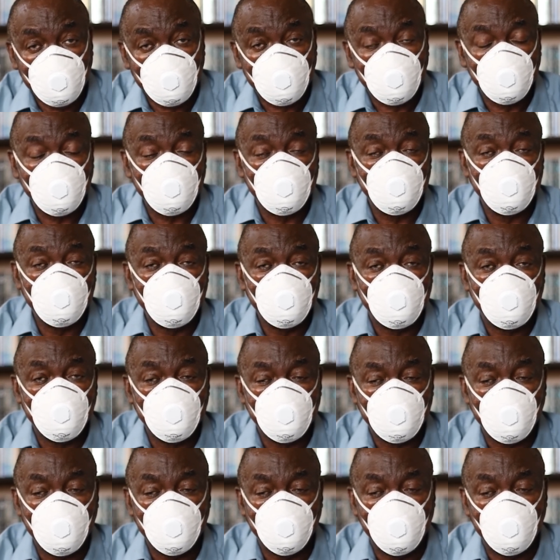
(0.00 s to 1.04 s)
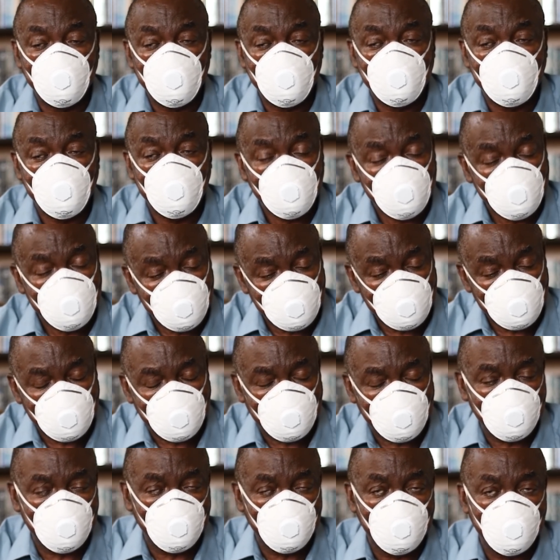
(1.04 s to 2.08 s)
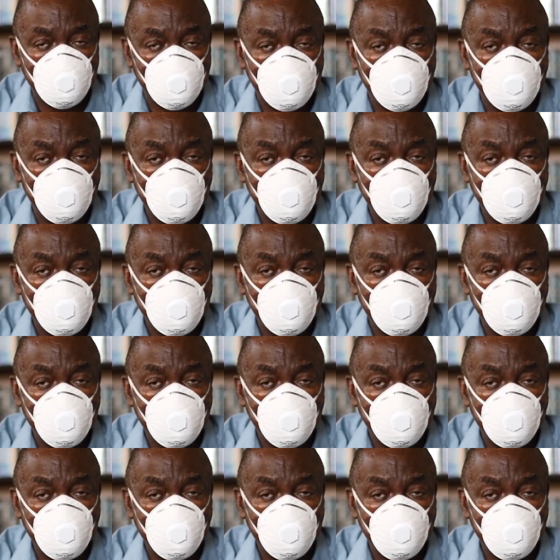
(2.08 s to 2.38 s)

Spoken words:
getting the truth about justice care,